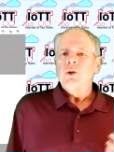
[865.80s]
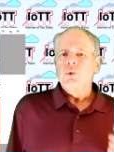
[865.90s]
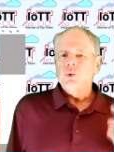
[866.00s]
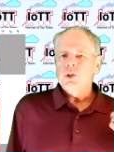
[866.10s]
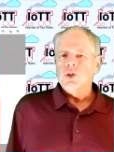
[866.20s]

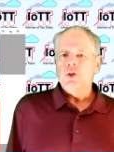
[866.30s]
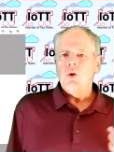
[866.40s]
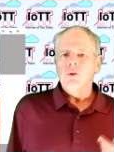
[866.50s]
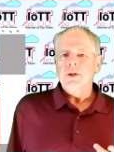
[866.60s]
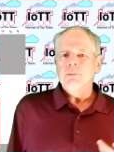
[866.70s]
User
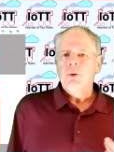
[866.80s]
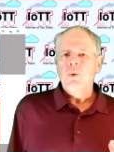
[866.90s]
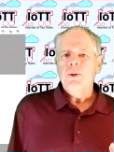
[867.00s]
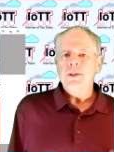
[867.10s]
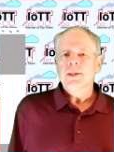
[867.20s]
Joel
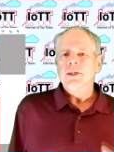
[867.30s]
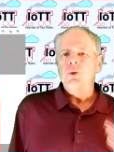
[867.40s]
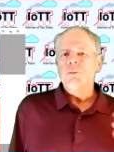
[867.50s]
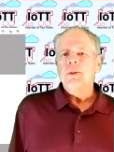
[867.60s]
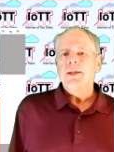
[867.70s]
reported a
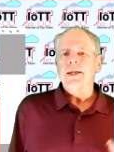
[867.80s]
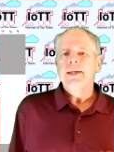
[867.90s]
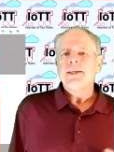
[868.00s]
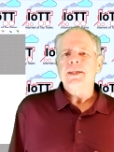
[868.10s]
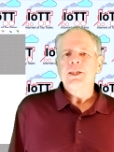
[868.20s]

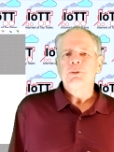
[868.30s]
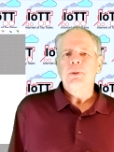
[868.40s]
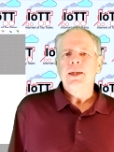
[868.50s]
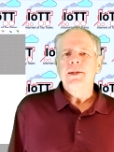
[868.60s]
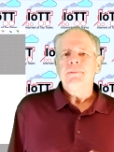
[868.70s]
duplicate
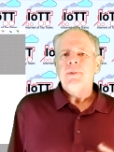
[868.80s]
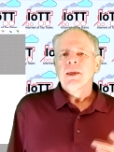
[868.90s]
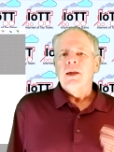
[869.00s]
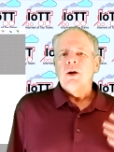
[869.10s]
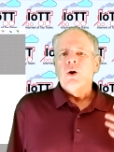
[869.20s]
display
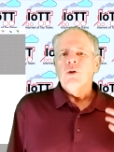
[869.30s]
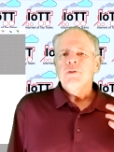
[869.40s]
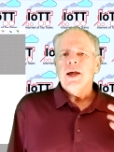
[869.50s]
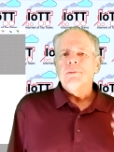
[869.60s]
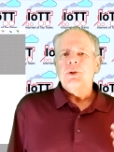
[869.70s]
of
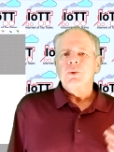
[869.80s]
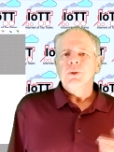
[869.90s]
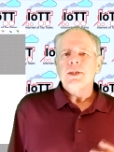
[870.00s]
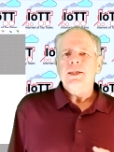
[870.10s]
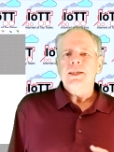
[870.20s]

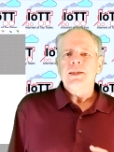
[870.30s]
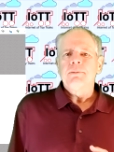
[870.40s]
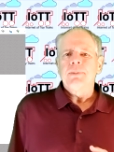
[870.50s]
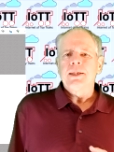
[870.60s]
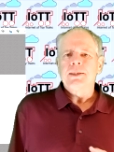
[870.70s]

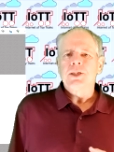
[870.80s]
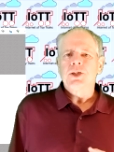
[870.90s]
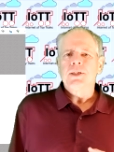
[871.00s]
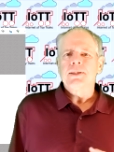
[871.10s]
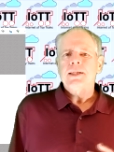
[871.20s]
MQTT
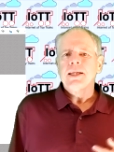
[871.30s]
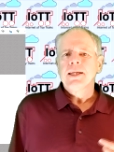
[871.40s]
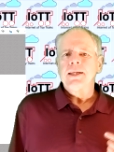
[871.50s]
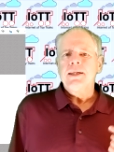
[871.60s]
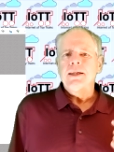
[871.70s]
messages
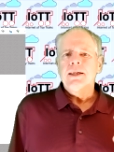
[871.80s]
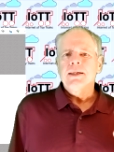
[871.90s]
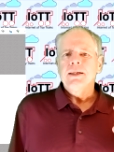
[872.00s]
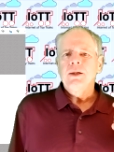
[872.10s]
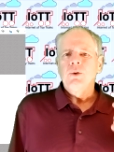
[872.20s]
in
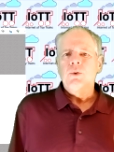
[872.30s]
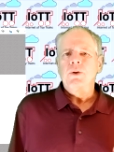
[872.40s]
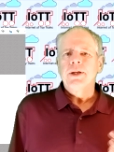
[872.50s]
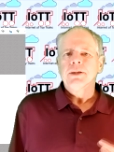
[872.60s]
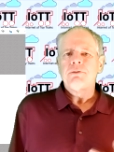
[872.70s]
the
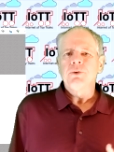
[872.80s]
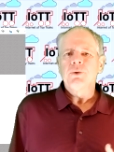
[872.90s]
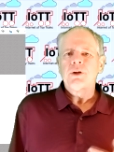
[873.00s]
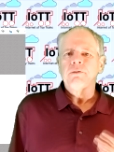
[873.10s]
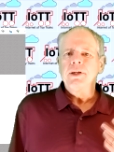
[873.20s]
LocoNet
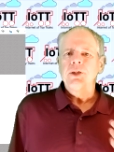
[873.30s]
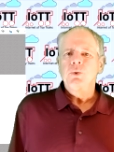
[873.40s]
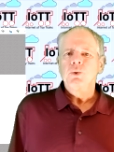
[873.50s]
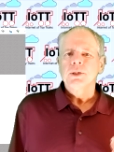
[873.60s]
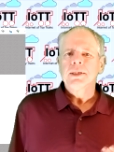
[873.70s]
viewer when
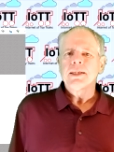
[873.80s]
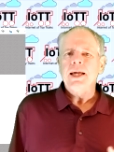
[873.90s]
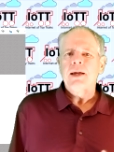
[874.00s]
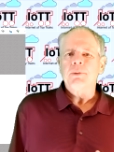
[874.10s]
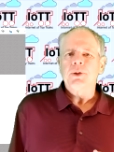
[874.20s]
using the
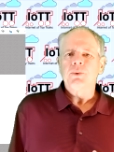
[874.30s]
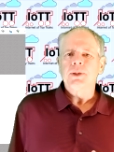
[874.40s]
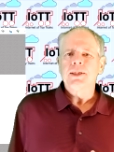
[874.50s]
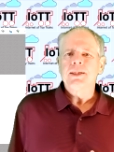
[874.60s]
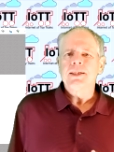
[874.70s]

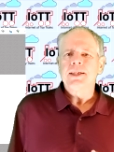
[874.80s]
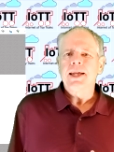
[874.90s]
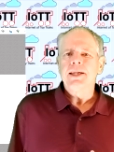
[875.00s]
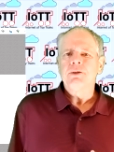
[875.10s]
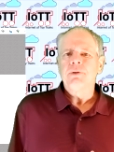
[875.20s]
MQTT
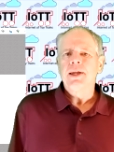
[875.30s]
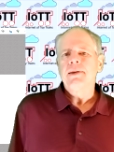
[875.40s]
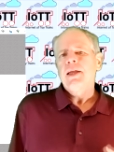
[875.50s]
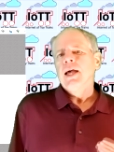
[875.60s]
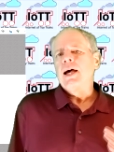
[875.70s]

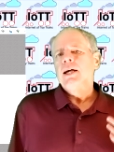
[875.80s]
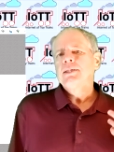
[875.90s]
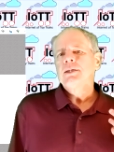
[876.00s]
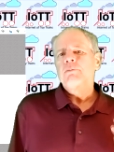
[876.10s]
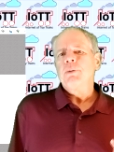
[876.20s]
gateway
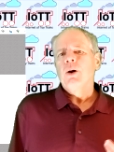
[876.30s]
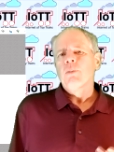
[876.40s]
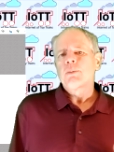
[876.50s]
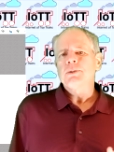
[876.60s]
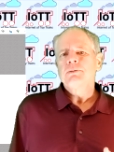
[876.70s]
and some
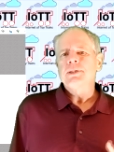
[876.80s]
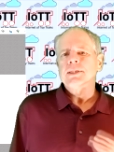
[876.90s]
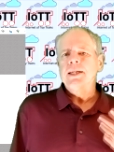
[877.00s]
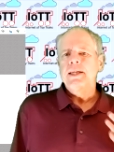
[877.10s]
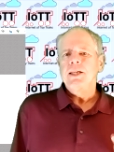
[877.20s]
problems with
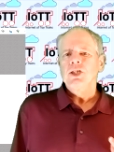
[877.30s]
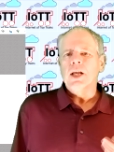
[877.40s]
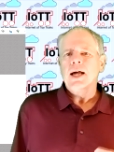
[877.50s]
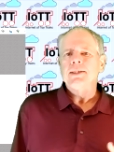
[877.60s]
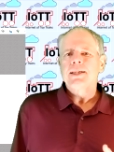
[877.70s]
the
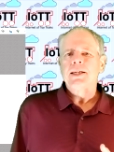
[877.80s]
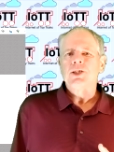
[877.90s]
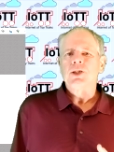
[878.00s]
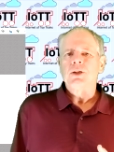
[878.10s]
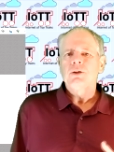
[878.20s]

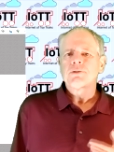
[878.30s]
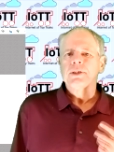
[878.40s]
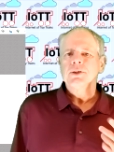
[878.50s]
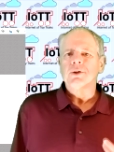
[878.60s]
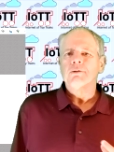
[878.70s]
initialization of
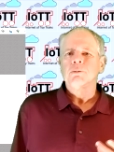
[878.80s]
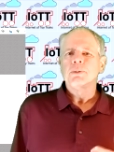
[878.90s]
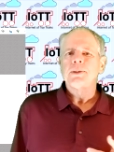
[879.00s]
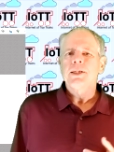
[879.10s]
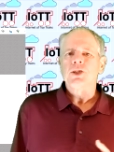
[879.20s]
the server
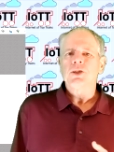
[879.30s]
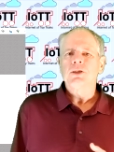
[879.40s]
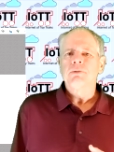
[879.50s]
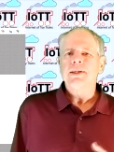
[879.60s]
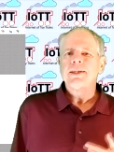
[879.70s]

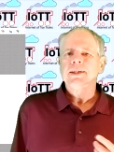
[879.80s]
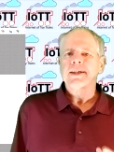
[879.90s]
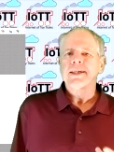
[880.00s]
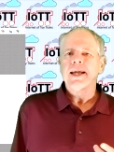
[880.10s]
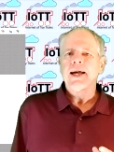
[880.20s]
positions when the
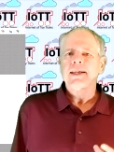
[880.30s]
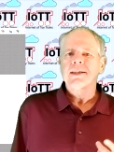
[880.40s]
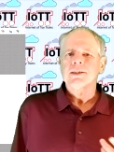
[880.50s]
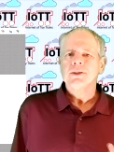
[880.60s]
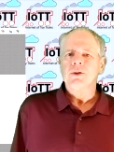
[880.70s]
green hat
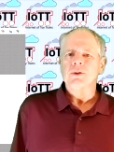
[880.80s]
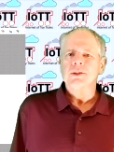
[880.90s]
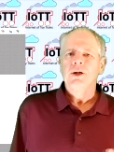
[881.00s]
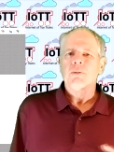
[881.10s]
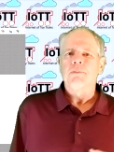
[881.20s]

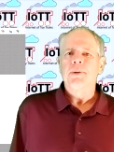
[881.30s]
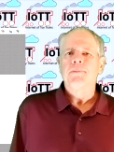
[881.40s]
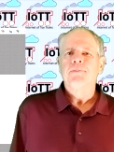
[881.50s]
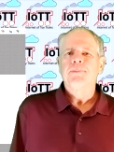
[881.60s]
starts up.